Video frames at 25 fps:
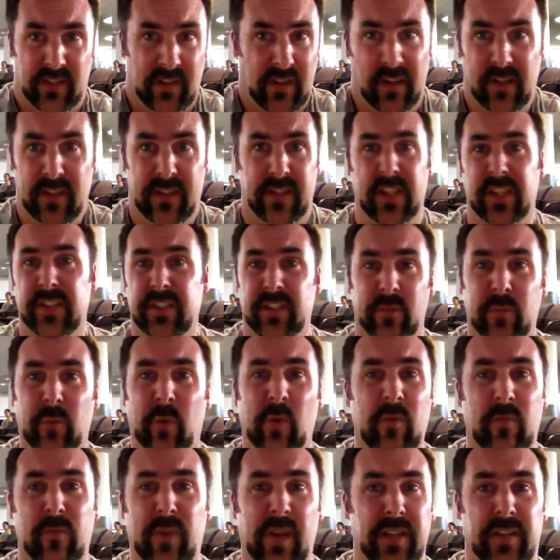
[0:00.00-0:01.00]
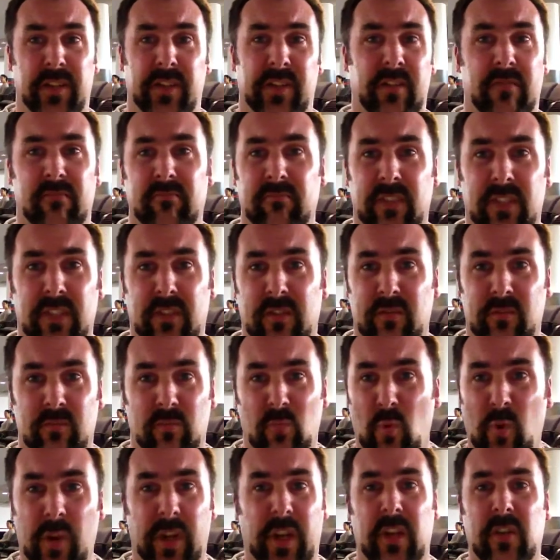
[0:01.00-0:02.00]
6 to 12 months
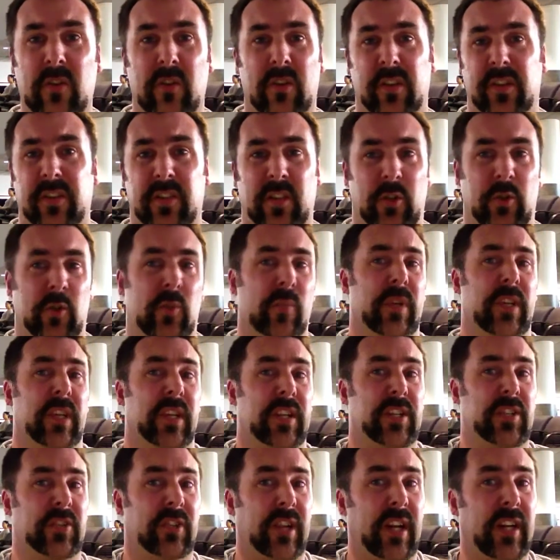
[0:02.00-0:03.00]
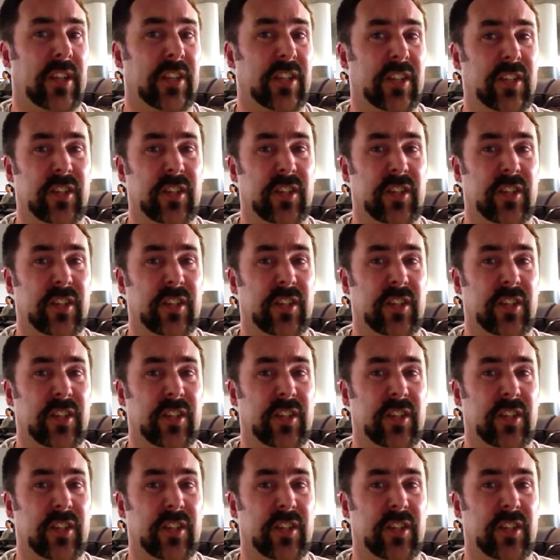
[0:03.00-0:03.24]
working on a social media strategy,